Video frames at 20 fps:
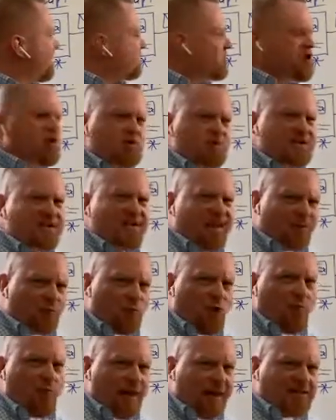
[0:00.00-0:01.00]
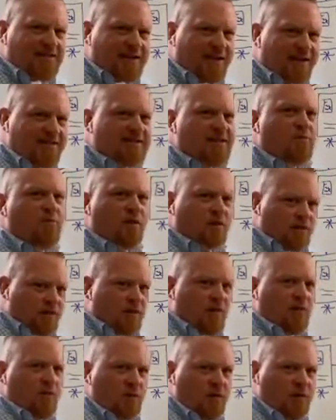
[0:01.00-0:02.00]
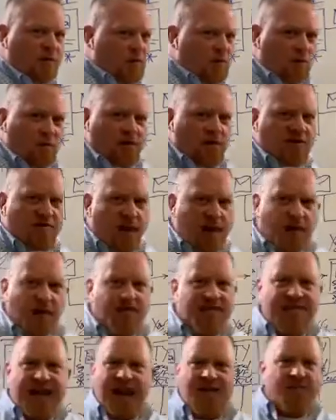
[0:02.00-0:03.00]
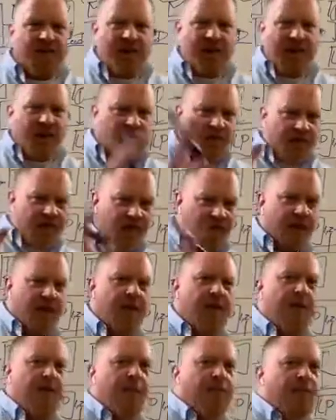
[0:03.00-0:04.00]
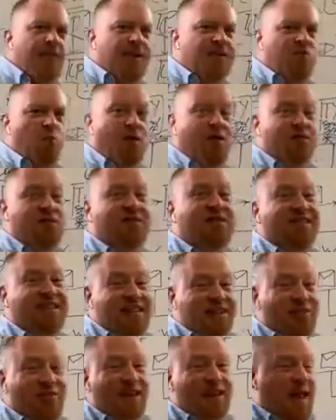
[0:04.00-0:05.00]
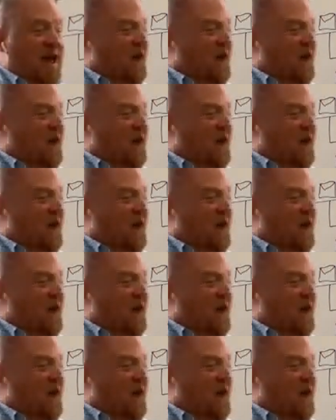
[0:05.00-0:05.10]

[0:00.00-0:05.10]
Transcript: juicy like romance kind of stuff, but it's like, it doesn't matter. It's sci-fi, everything. This works with literally